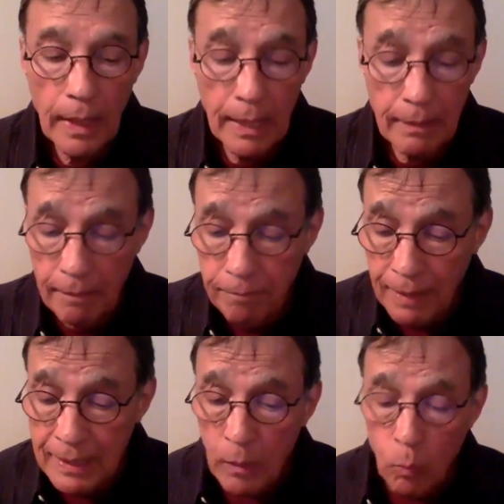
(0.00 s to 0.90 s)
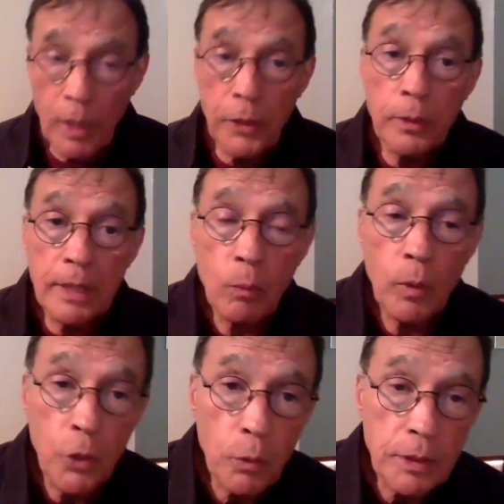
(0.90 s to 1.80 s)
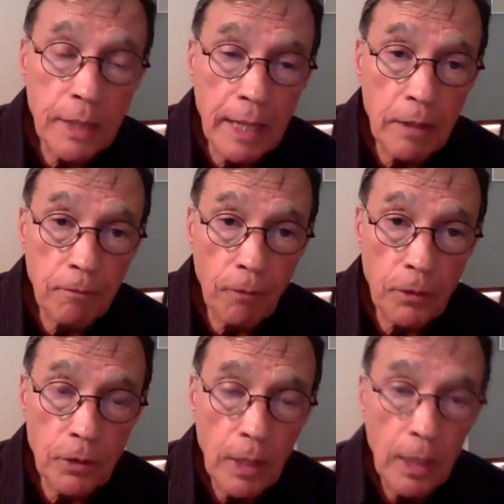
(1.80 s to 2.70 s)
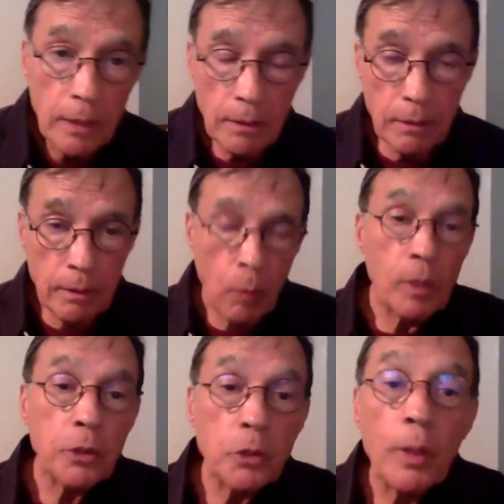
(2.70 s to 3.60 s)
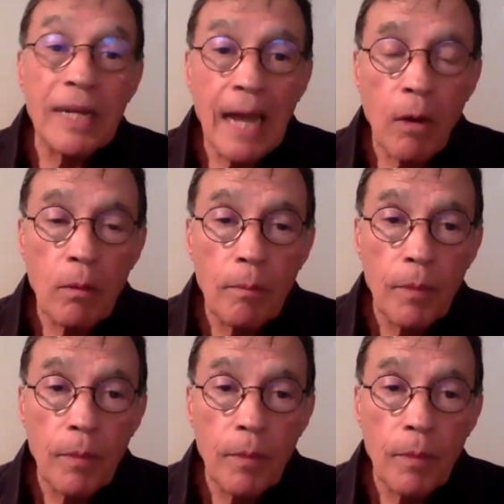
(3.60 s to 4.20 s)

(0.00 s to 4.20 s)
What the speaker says: And find out what you did when you were together first and what you're doing now.